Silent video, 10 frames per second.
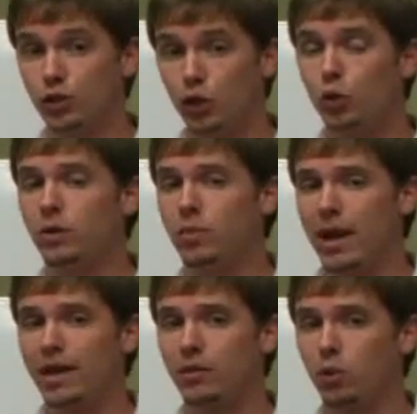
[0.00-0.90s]
due and
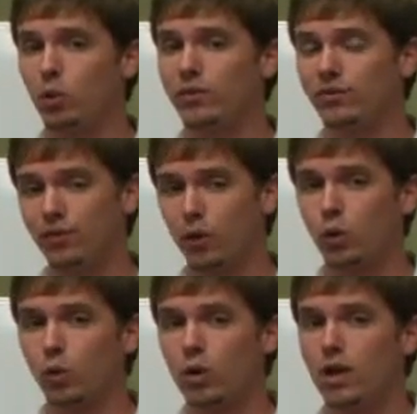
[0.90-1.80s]
payable in
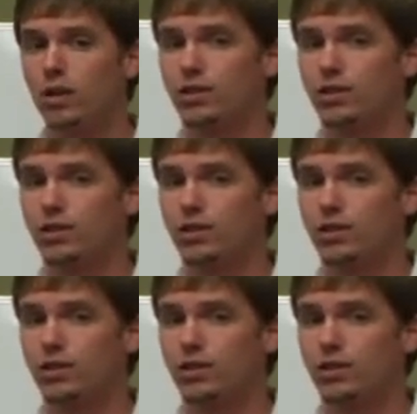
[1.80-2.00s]
full.